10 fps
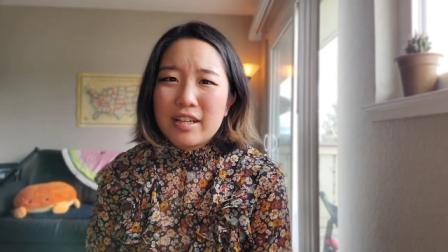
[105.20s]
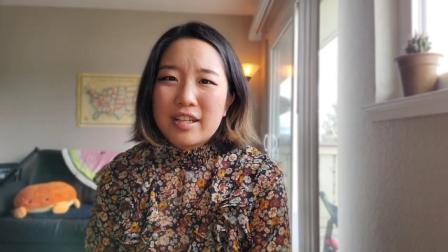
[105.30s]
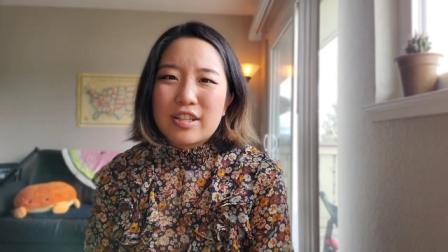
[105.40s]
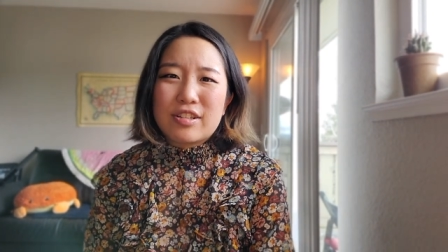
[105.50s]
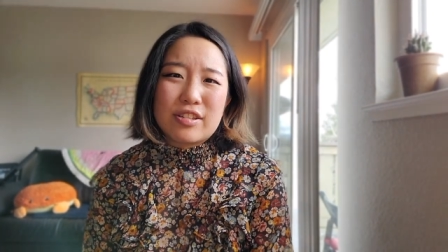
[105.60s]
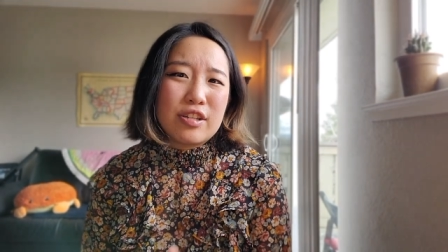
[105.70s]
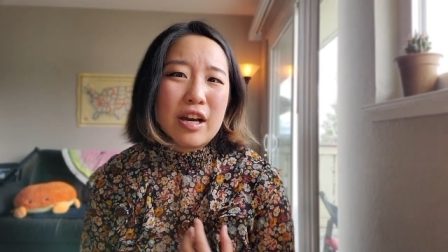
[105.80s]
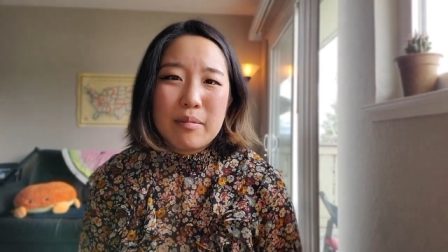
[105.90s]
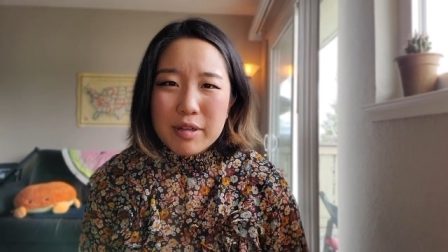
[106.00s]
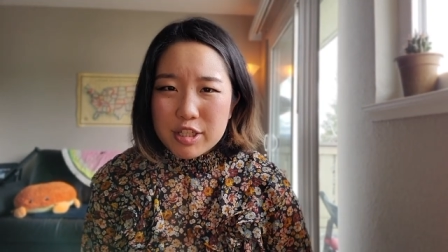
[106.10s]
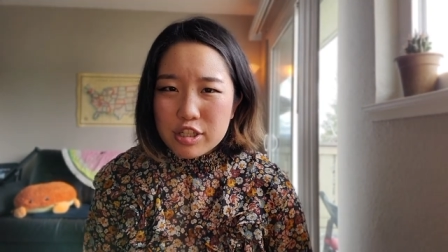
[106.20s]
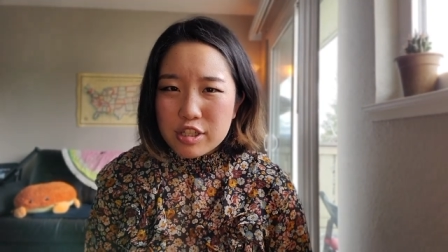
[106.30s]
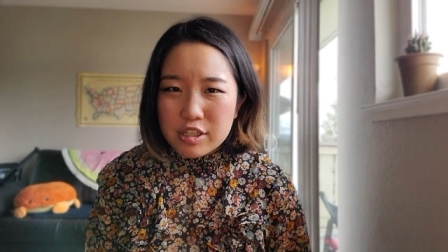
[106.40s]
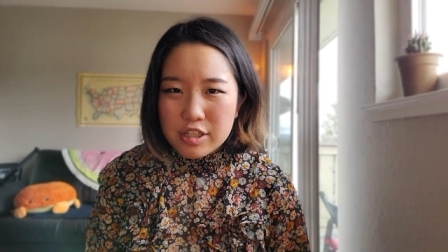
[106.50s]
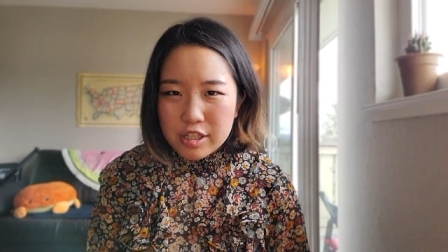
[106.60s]
there's not much to
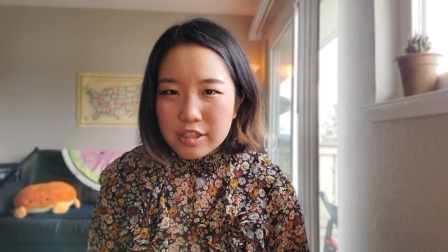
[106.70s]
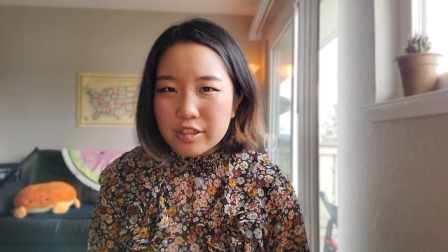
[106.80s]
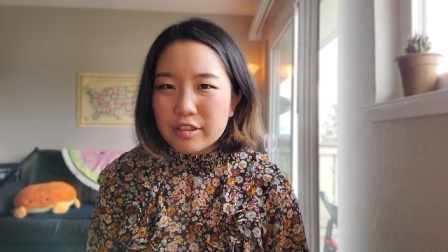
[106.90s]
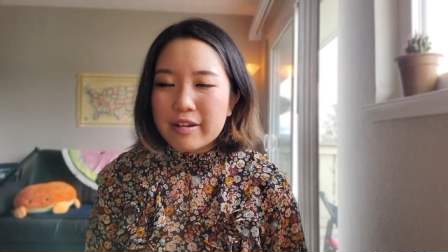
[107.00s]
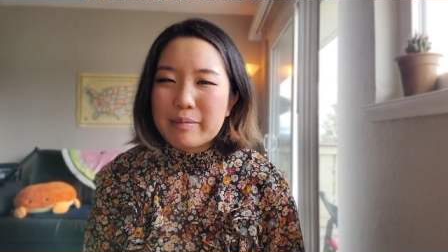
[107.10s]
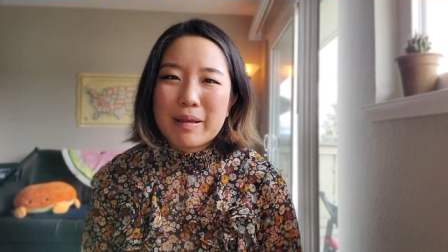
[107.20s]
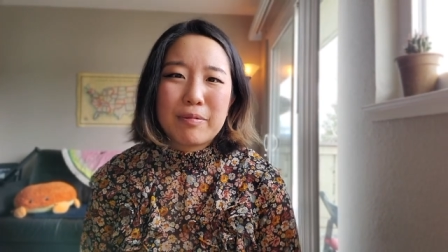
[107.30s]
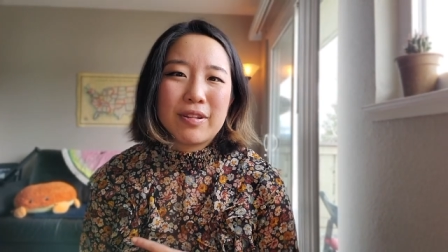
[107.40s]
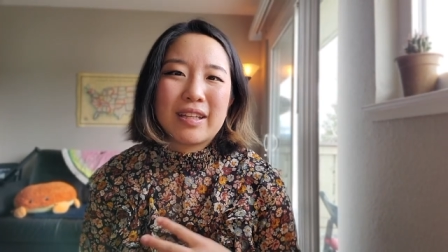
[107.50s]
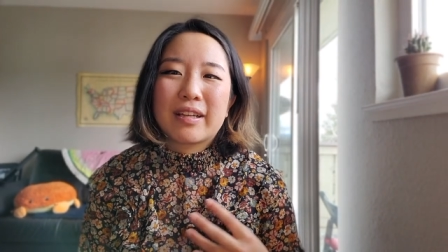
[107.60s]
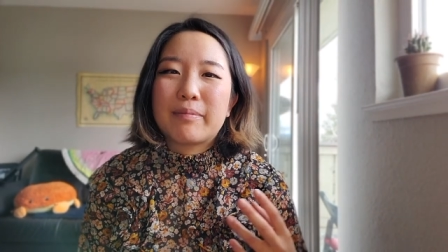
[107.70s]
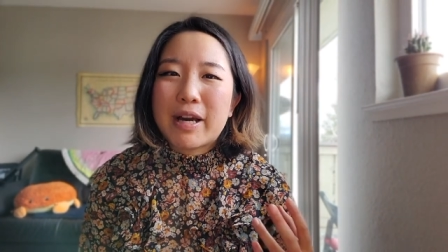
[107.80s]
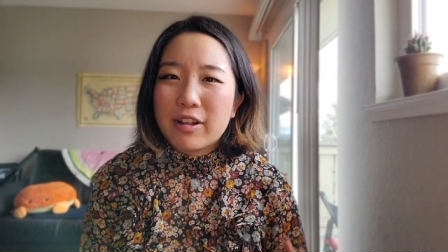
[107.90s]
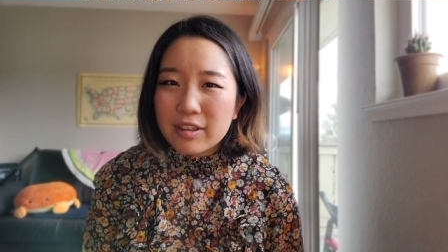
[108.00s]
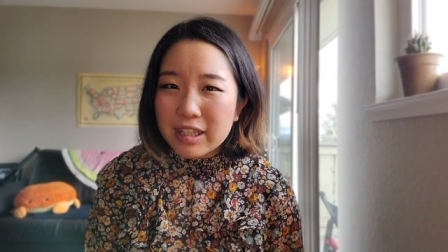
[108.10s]
do and people think
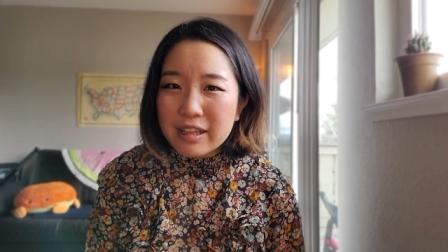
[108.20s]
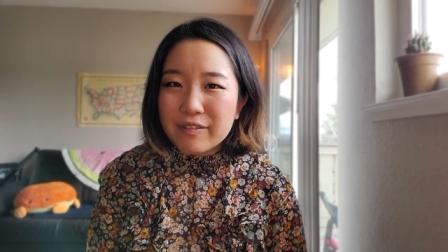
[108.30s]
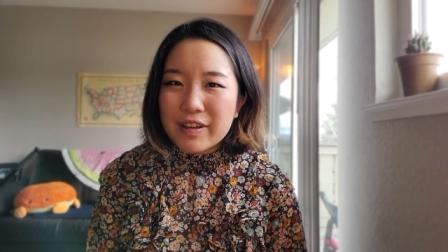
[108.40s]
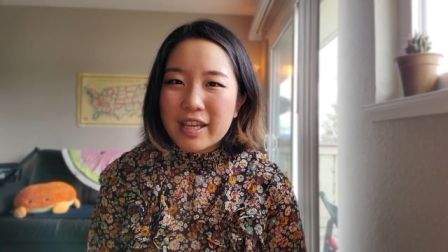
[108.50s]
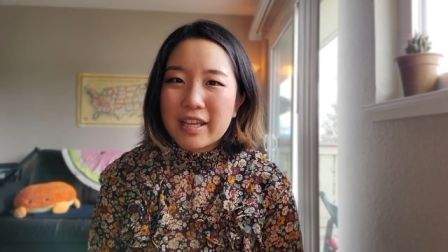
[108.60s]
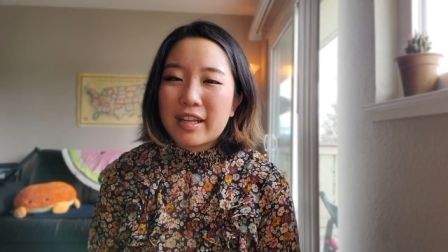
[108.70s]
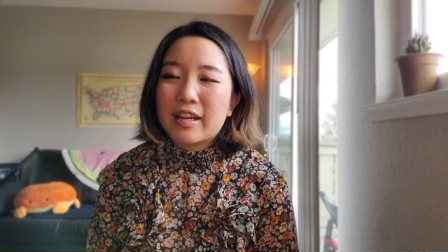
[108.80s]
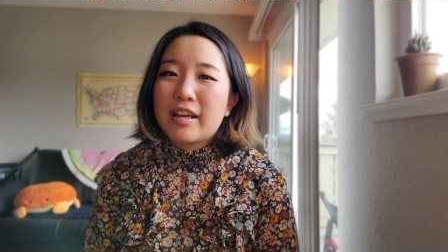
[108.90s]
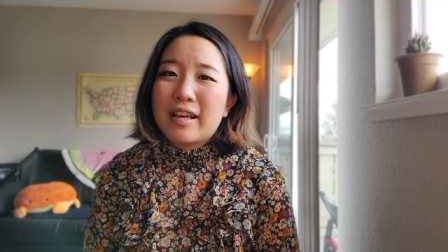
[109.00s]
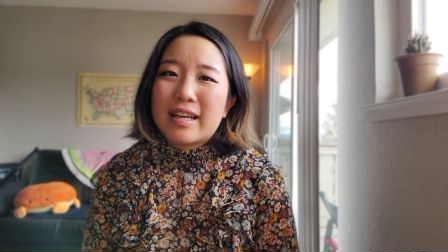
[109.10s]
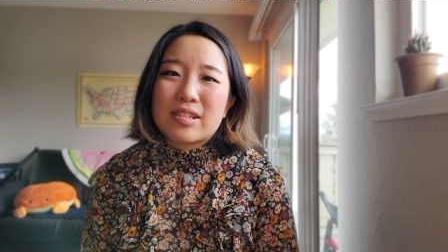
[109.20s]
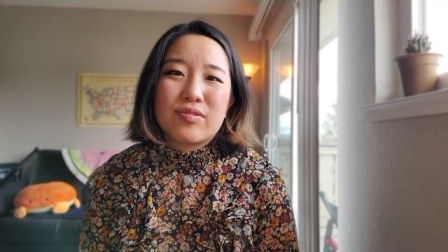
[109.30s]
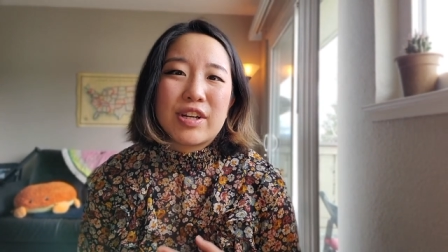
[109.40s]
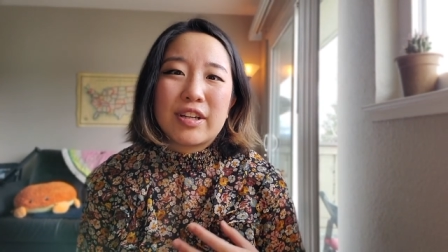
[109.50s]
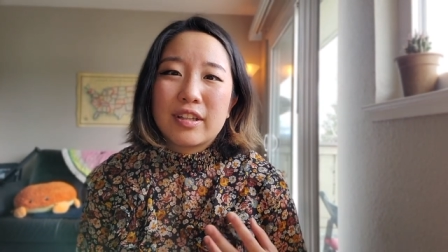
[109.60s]
about leaving and it's
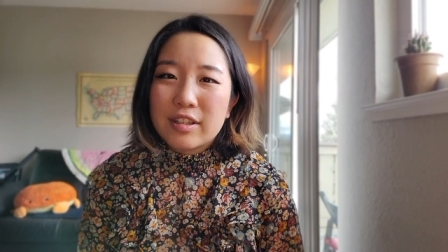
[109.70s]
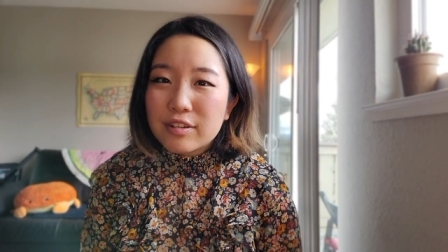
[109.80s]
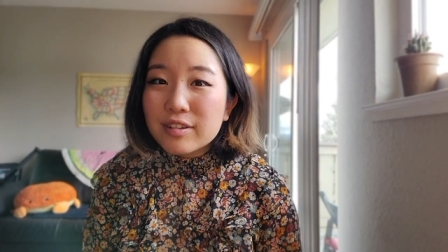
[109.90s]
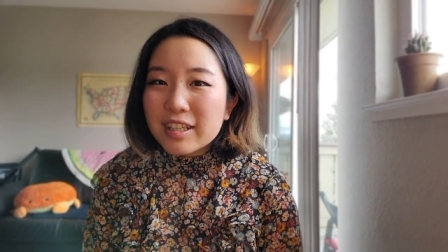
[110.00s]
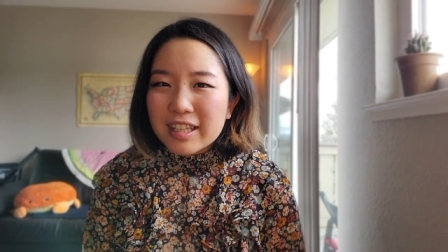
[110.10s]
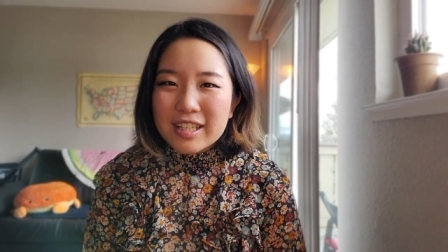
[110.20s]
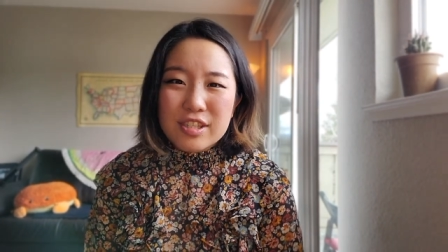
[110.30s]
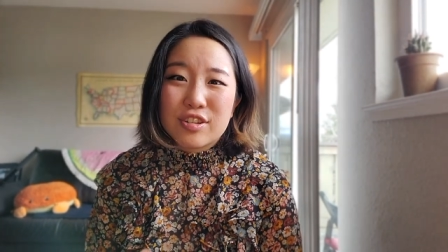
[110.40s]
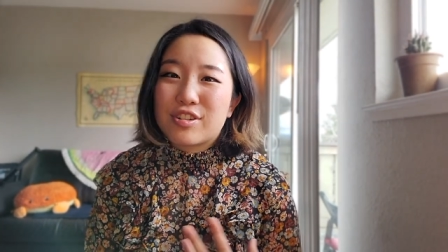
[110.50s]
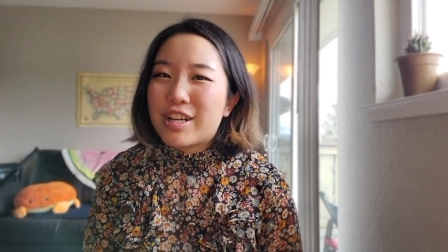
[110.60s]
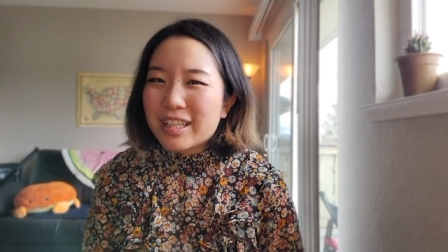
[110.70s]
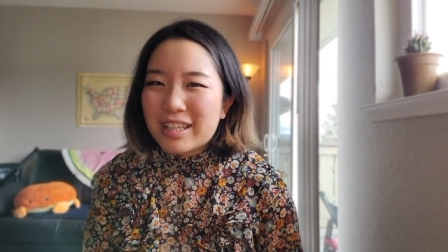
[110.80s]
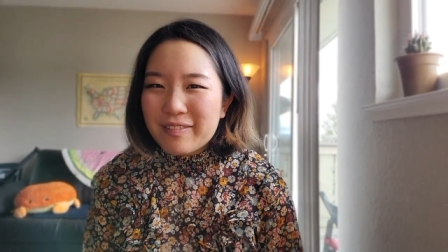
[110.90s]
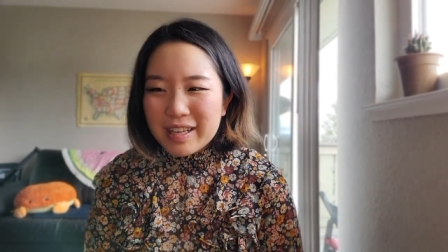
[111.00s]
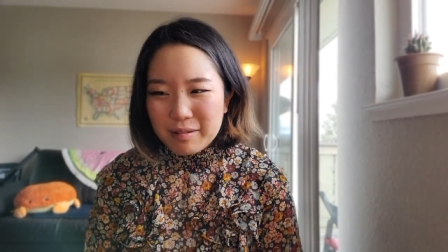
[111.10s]
very lonely because there's not
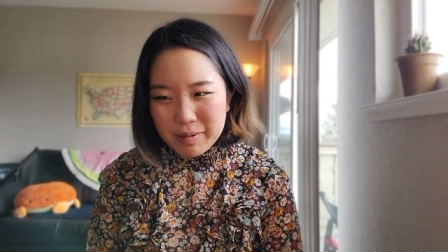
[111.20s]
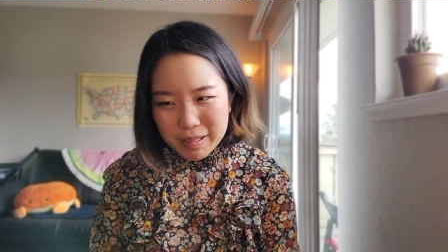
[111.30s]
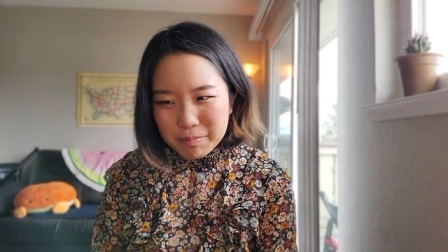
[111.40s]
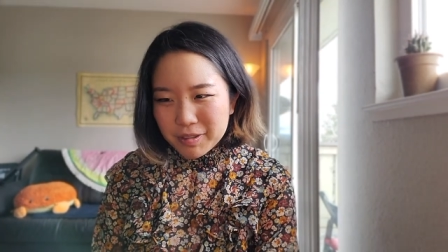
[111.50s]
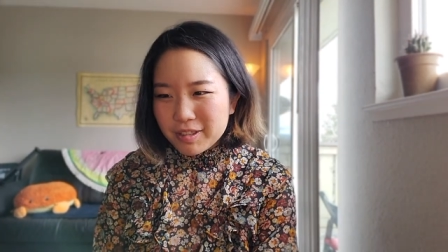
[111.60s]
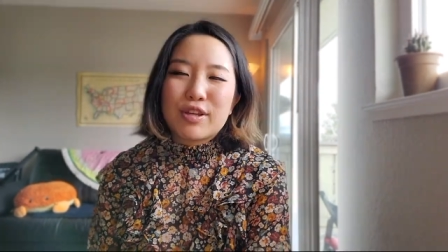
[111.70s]
that many people.